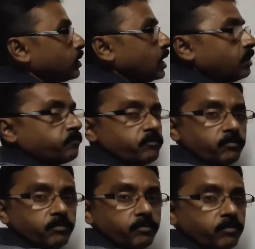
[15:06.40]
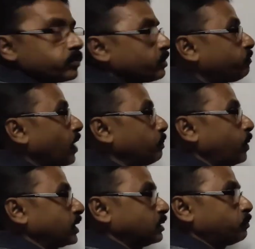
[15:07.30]
If the
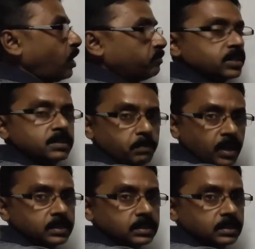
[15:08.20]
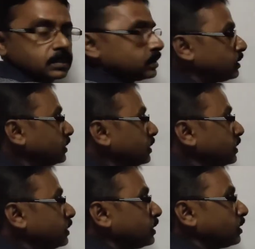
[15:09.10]
5% profit is made
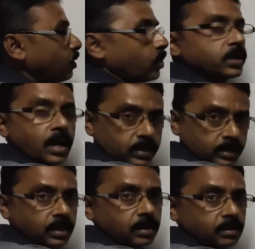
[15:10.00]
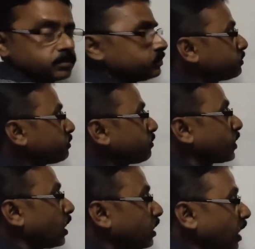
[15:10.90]
on an article,
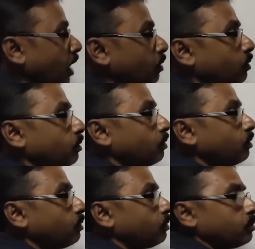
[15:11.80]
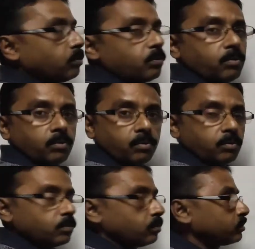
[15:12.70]
now
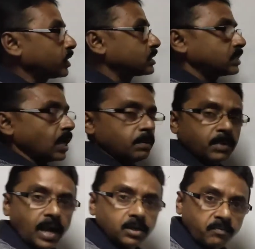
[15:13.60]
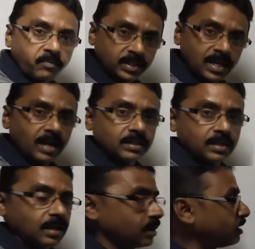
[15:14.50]
the same kind of another
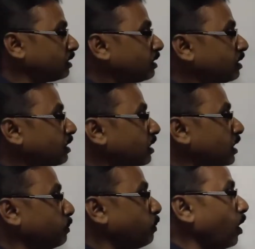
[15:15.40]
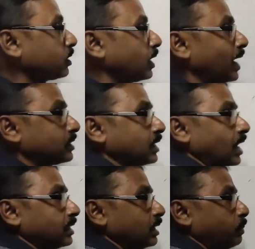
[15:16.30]
article he bought at
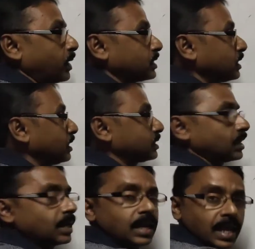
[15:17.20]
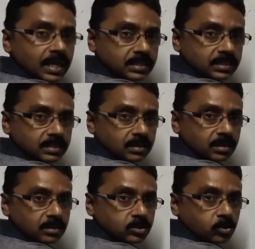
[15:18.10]
30% less,
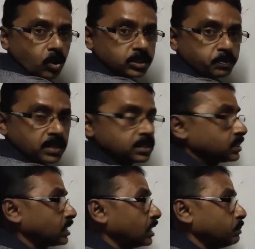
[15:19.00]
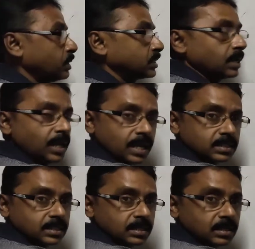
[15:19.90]
cost price is 30%
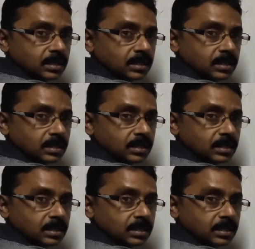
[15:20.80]
less,